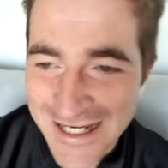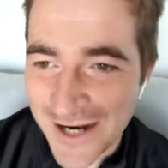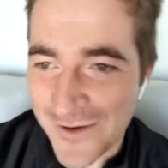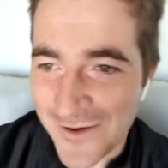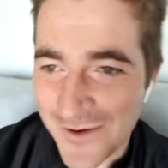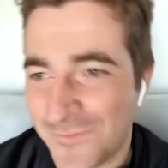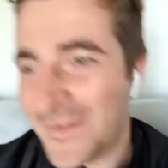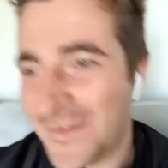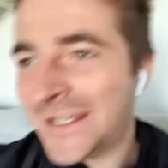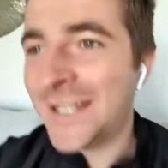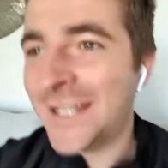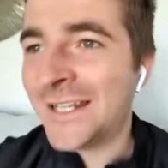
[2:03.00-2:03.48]
I'm
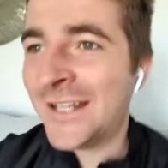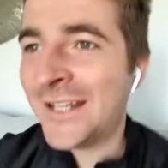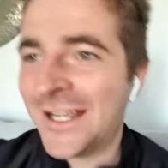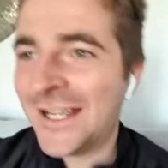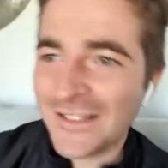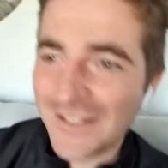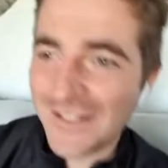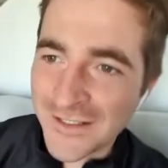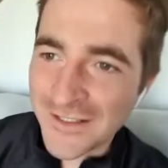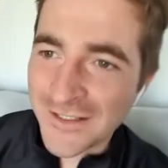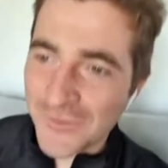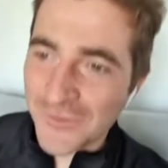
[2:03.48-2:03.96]
thinking like
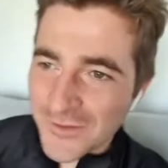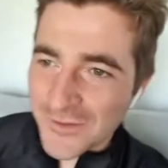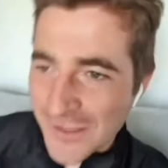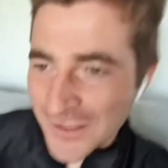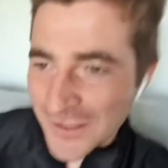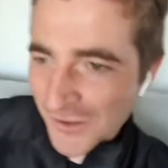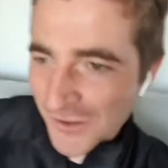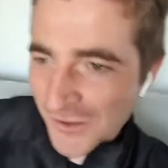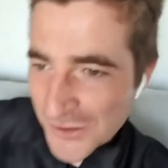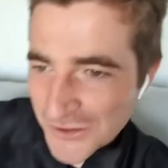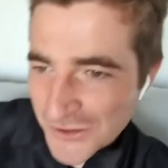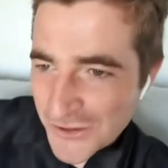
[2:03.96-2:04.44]
all the
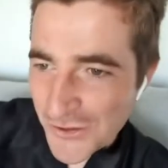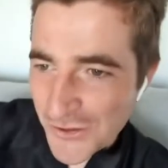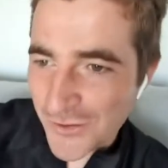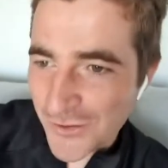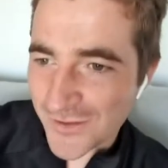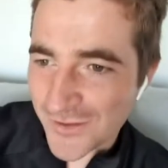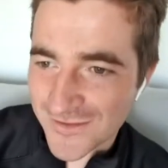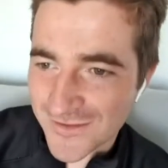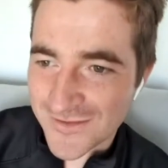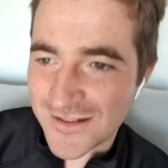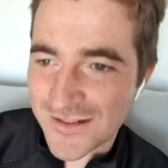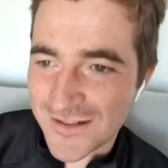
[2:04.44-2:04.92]
young
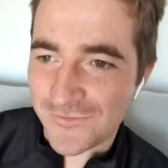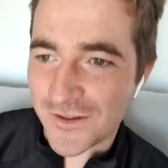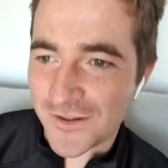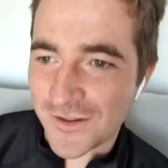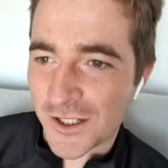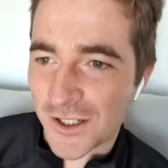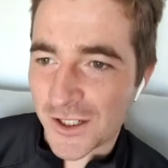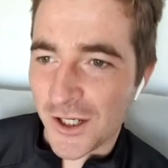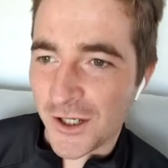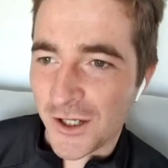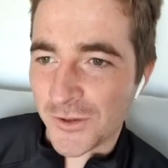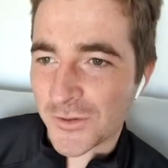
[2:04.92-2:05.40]
juniors and stuff I
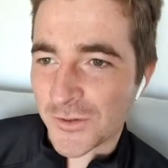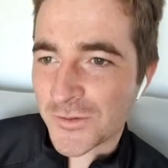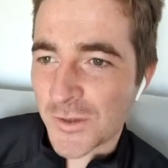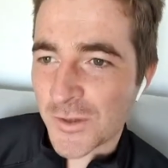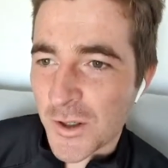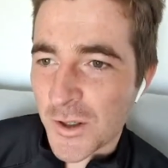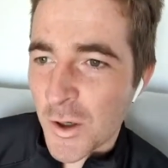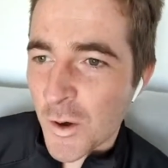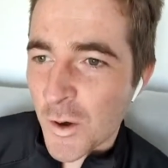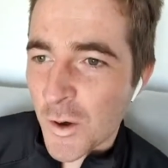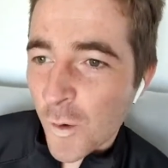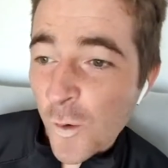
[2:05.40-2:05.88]
coach
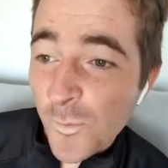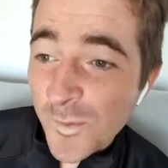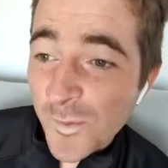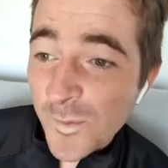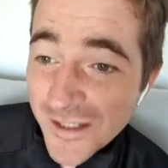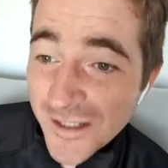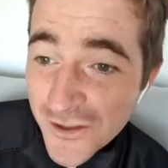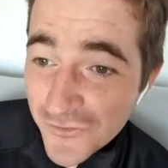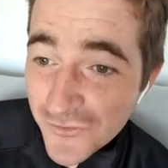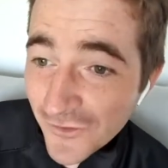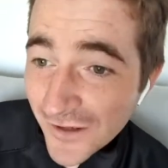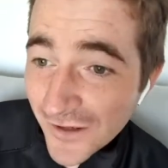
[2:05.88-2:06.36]
will be
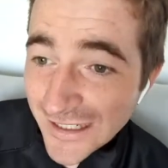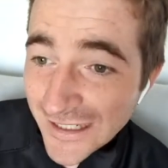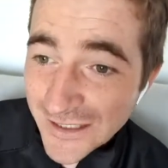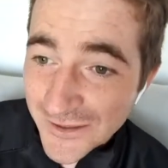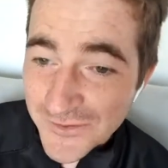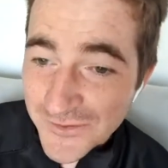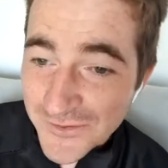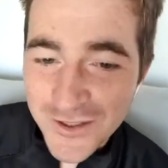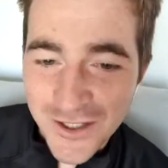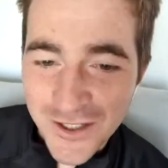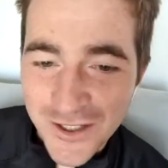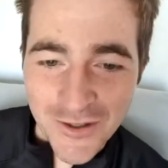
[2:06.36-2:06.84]
great
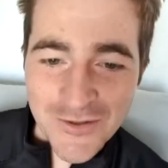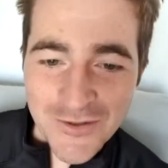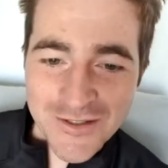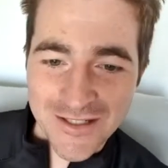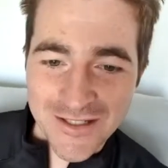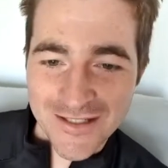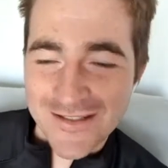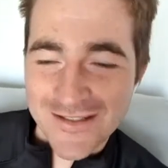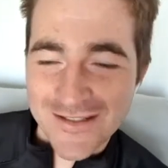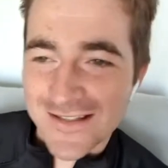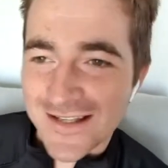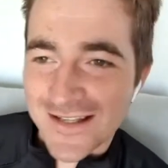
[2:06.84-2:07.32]
little
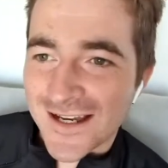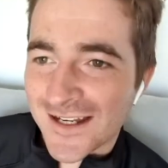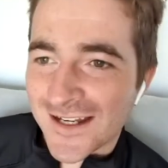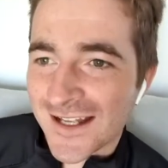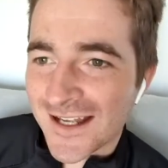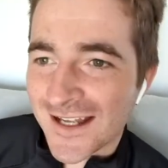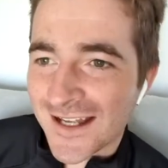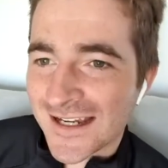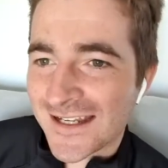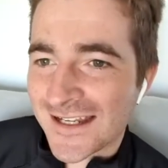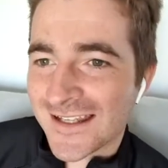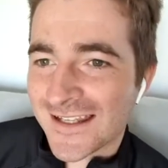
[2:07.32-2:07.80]
coaches.
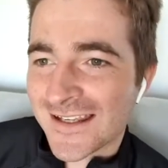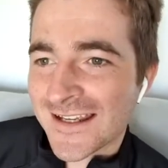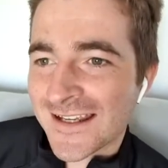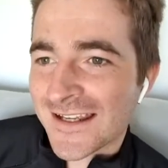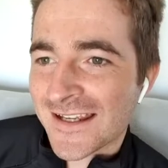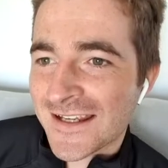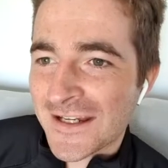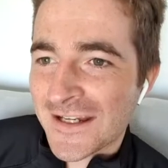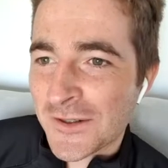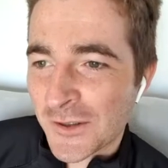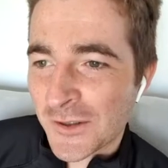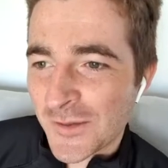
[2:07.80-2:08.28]
Like,
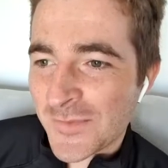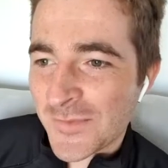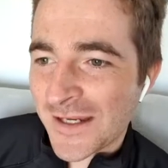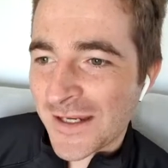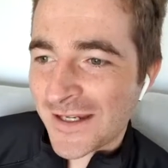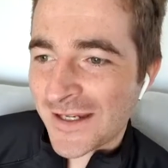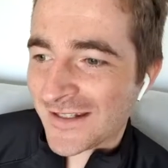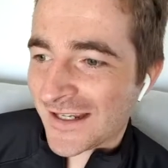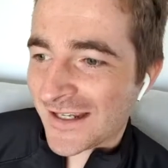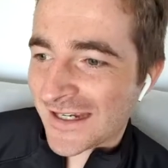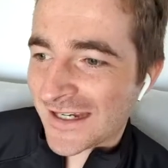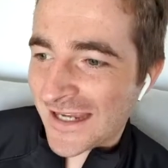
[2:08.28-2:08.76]
you know what I
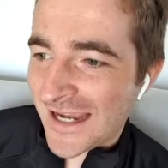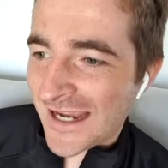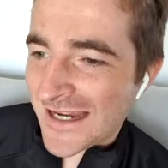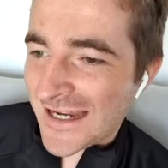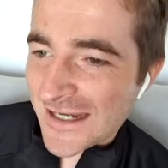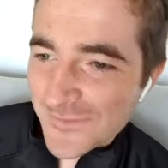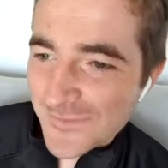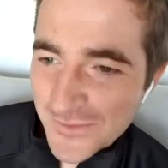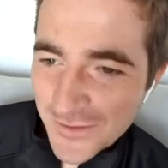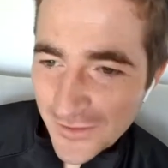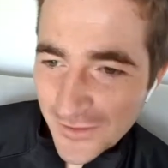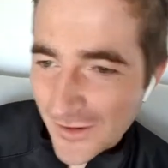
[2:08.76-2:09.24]
mean? Like getting
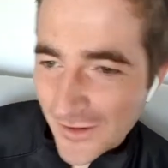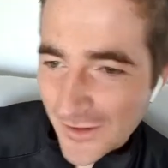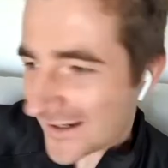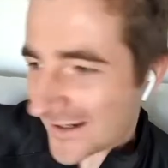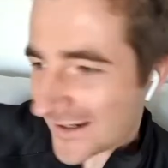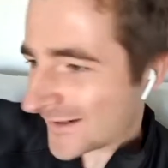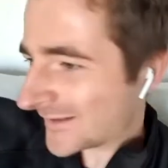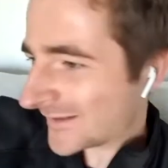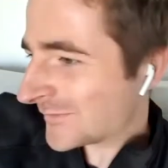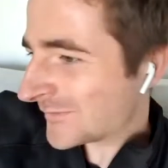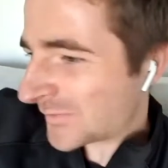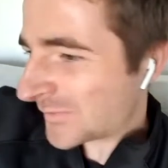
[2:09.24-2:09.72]
them to
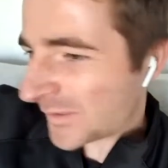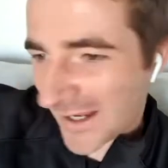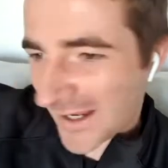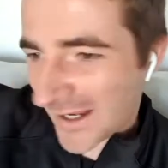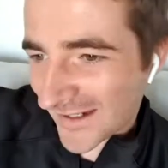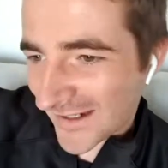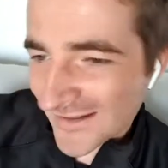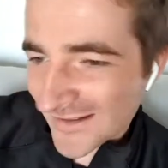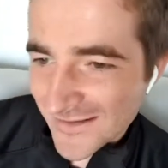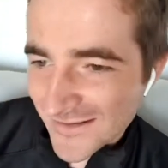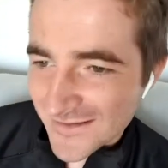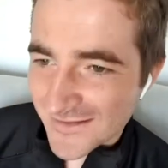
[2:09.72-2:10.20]
like play
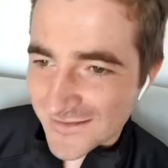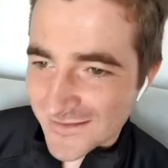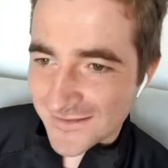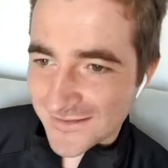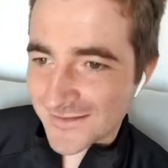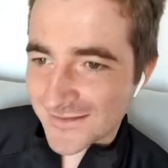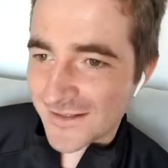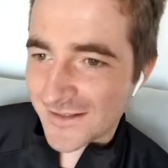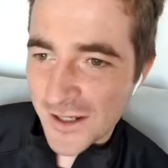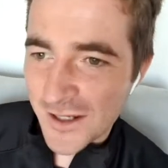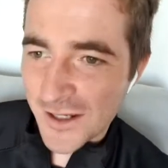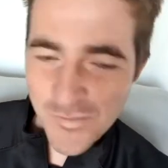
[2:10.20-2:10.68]
against
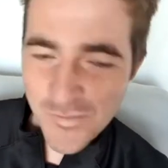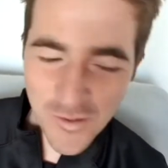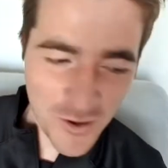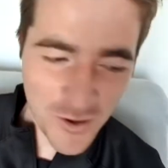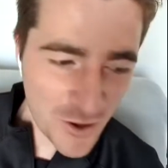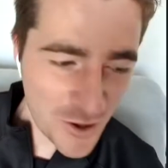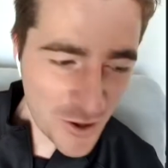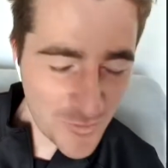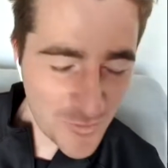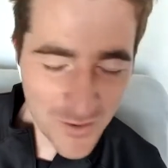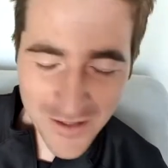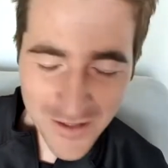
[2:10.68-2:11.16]
him or
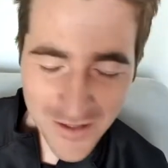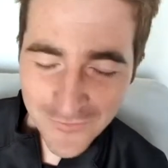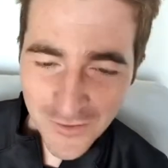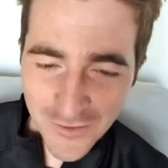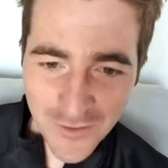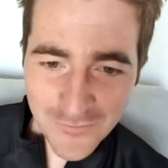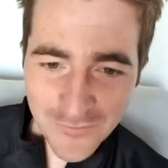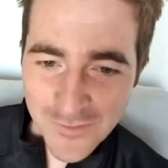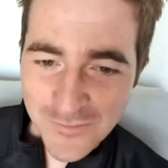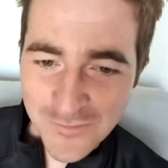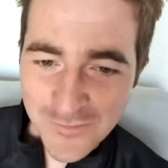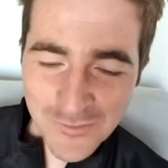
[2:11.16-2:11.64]
her, whatever. I
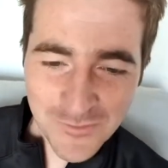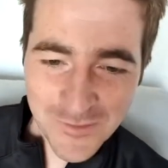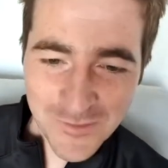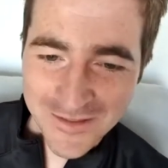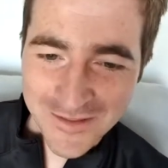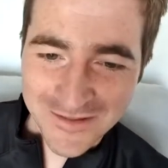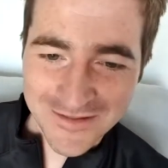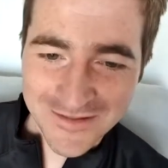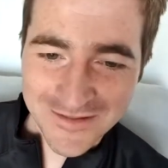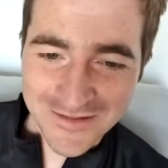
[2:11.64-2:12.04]
think it'd be wicked.